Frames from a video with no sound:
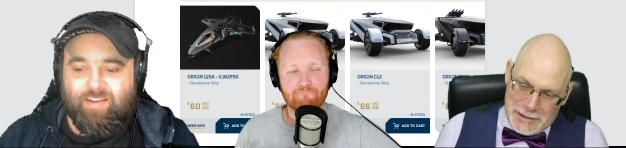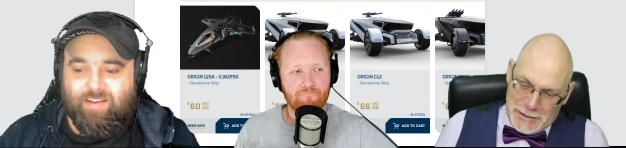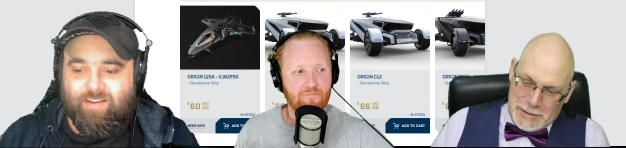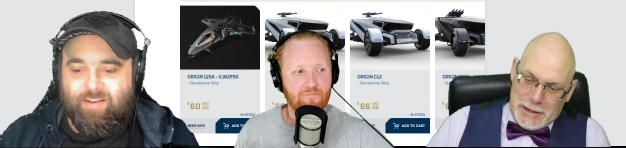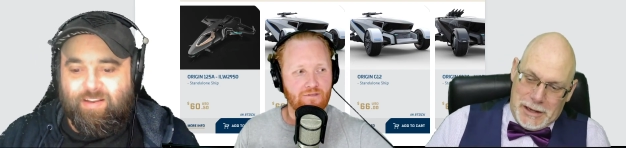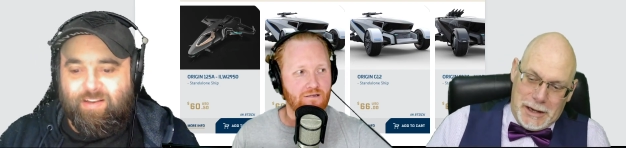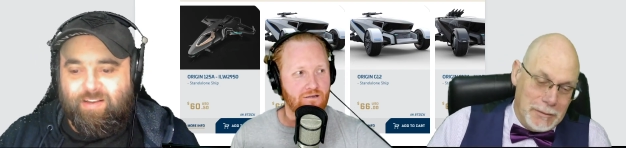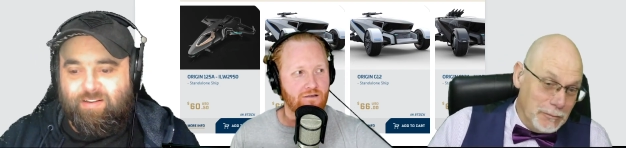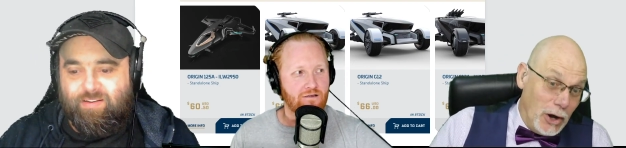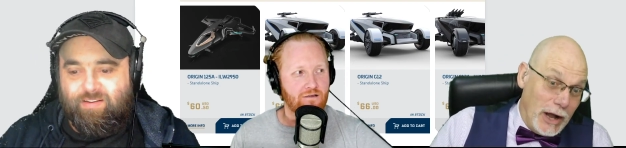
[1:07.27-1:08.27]
Speaker 1: Um,
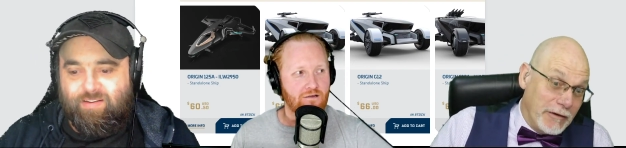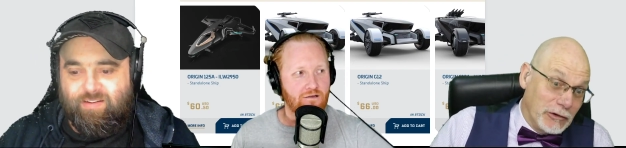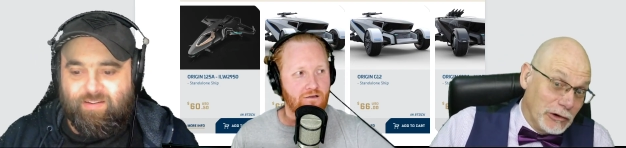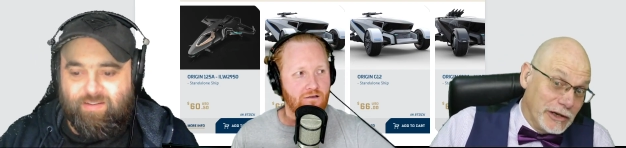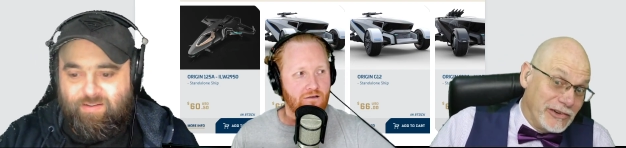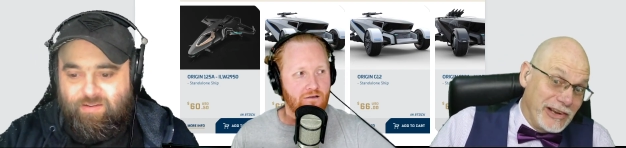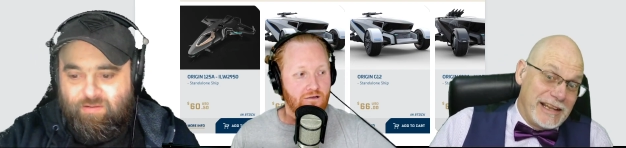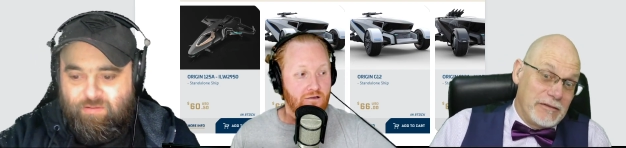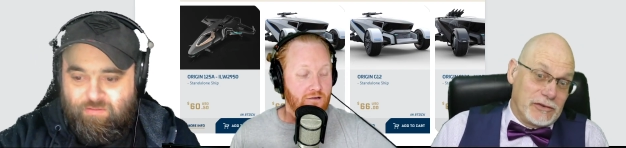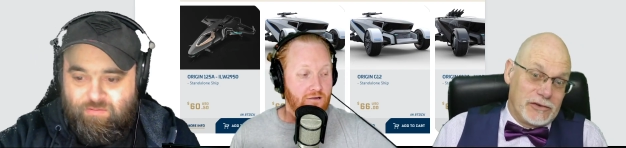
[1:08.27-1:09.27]
I haven't really checked out the
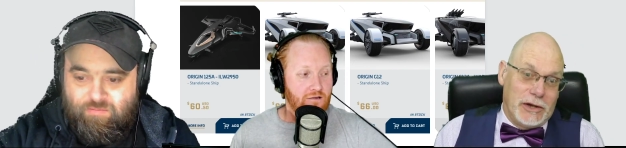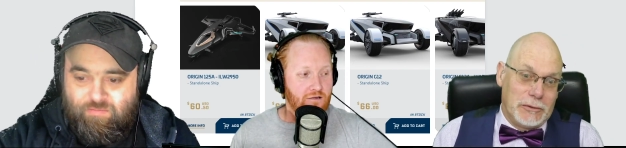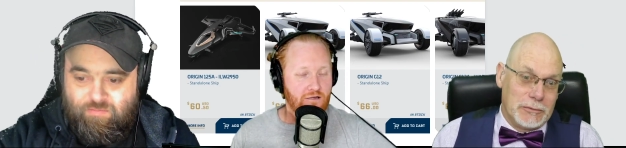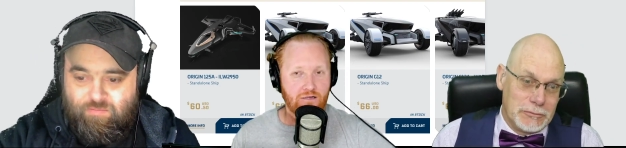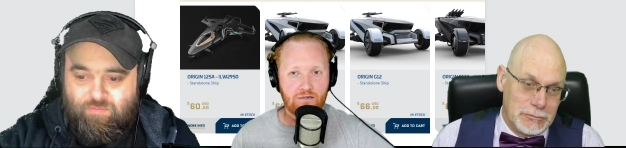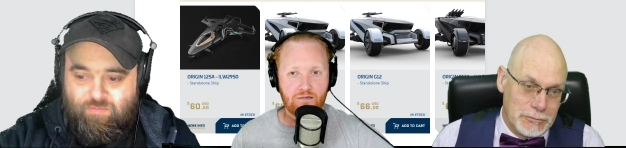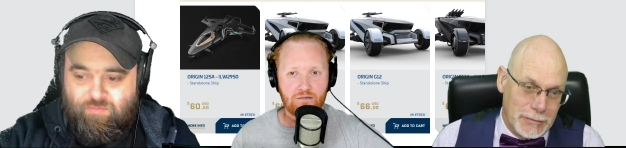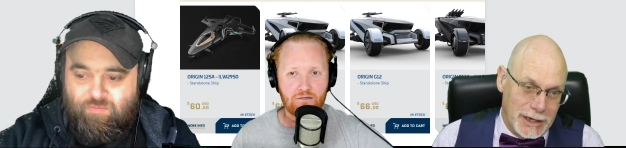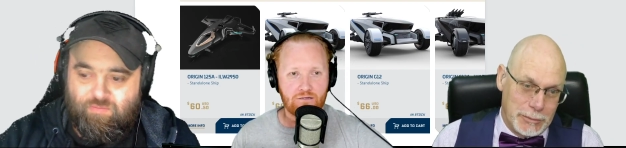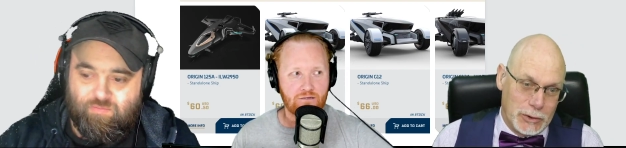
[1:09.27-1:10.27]
sale mainly
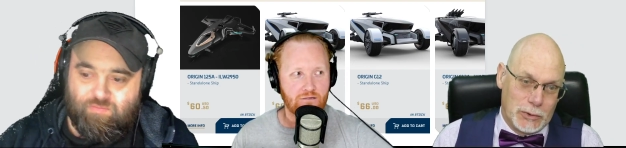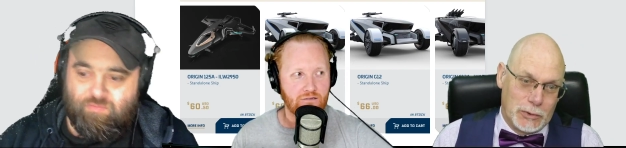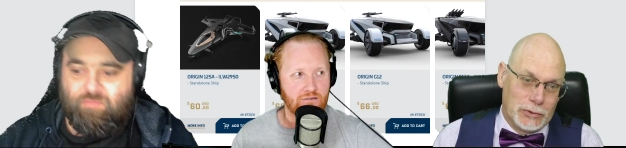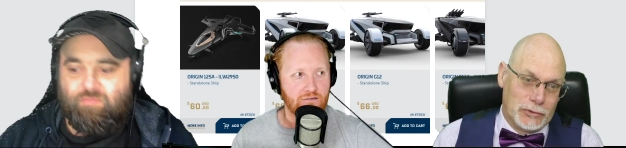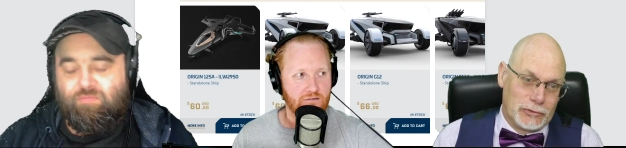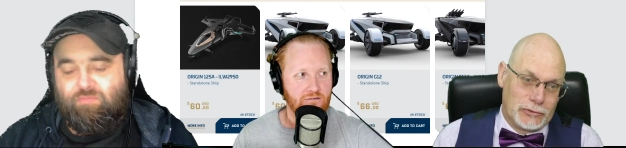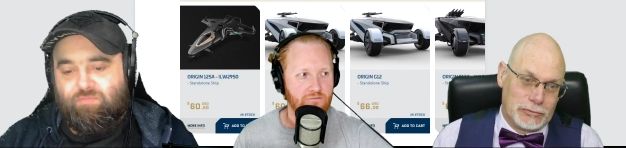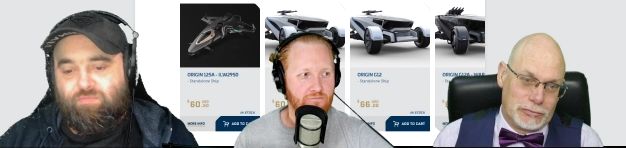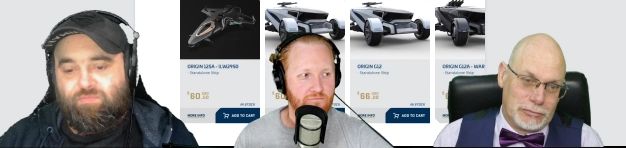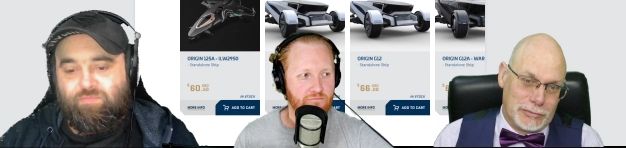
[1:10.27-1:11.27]
because
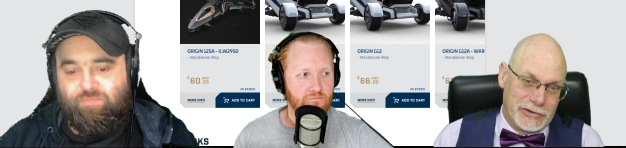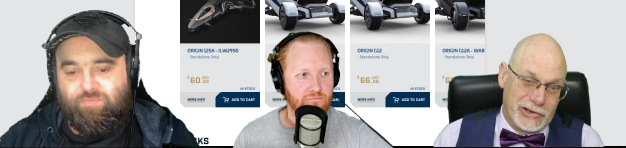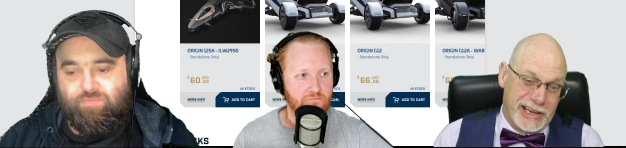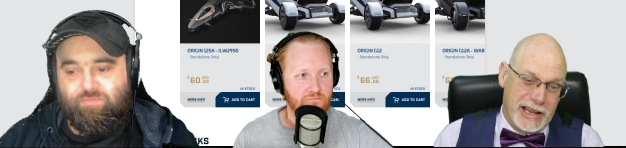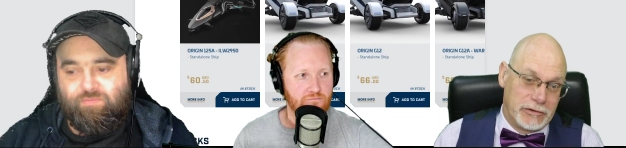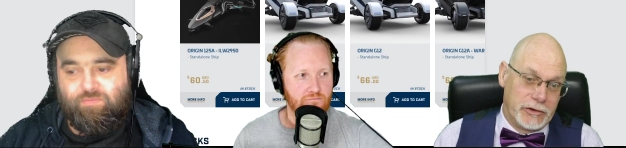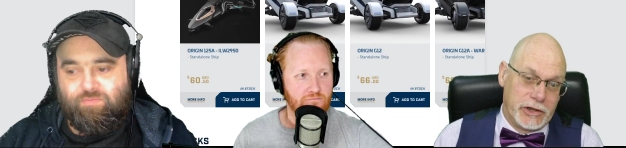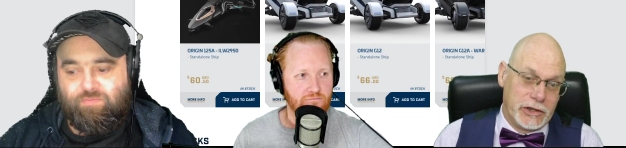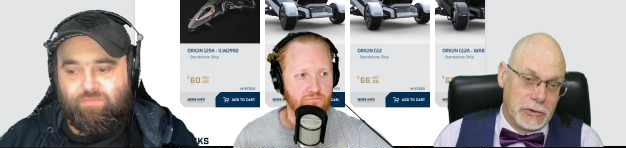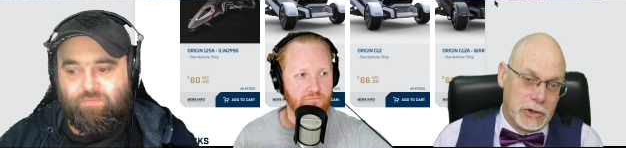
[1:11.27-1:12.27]
I generally have everything
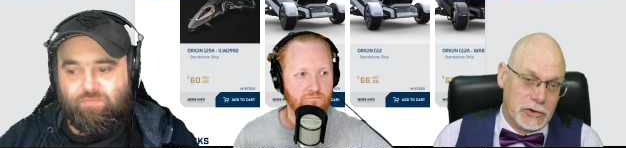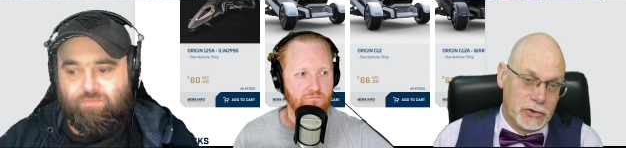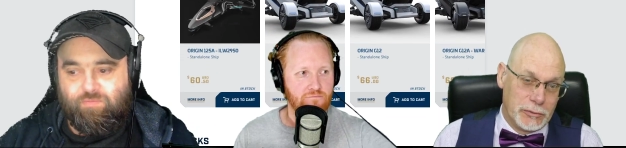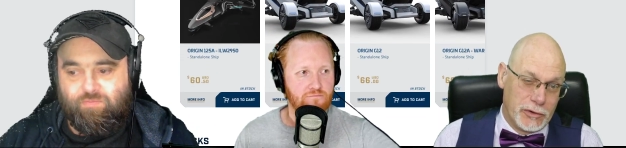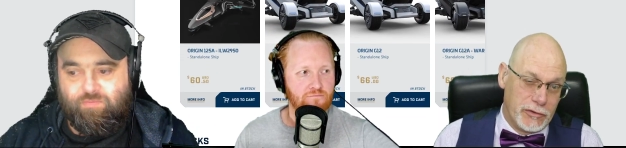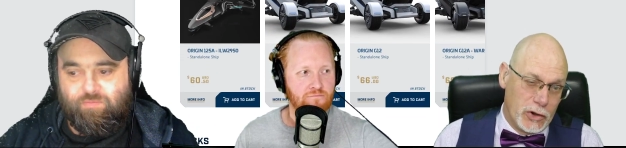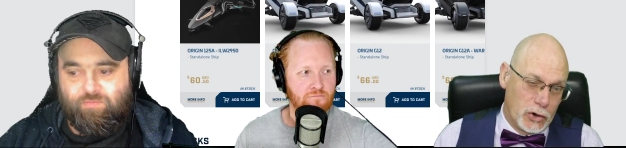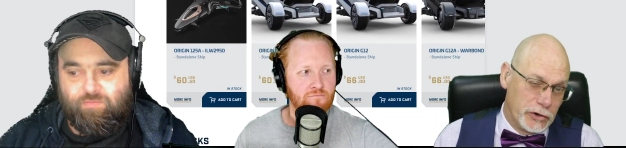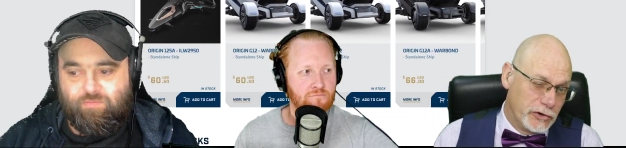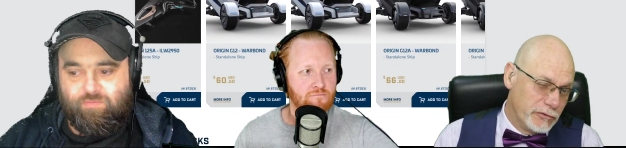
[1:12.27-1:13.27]
in terms of the
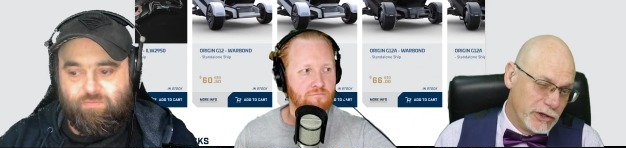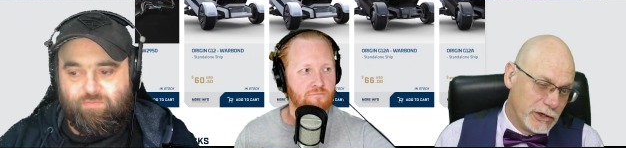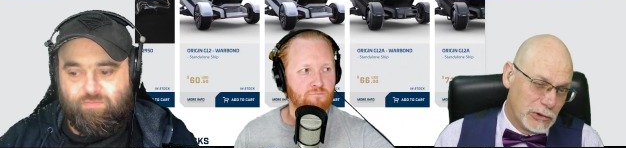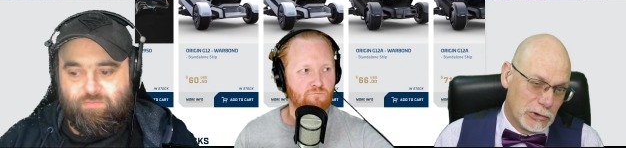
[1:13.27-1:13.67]
origin vehicle.